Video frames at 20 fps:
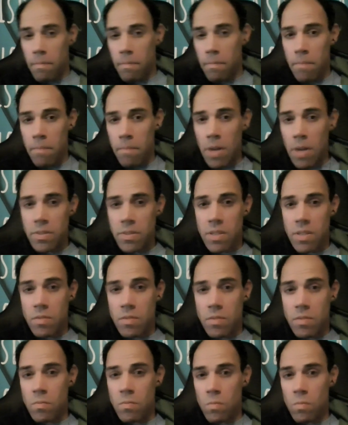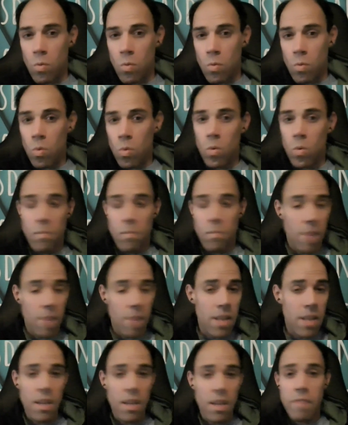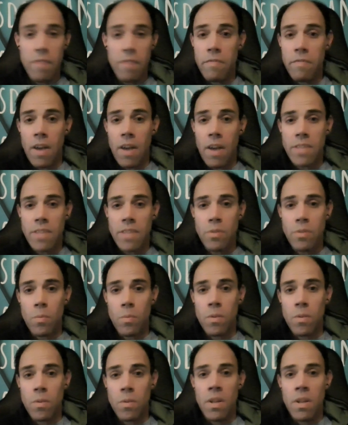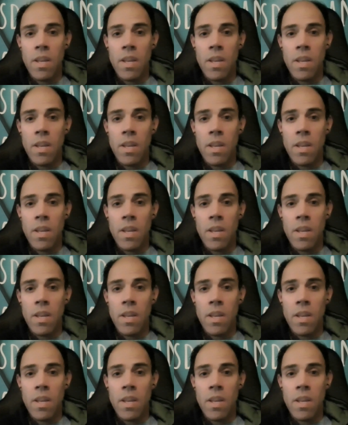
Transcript: politics rule my life. I don't,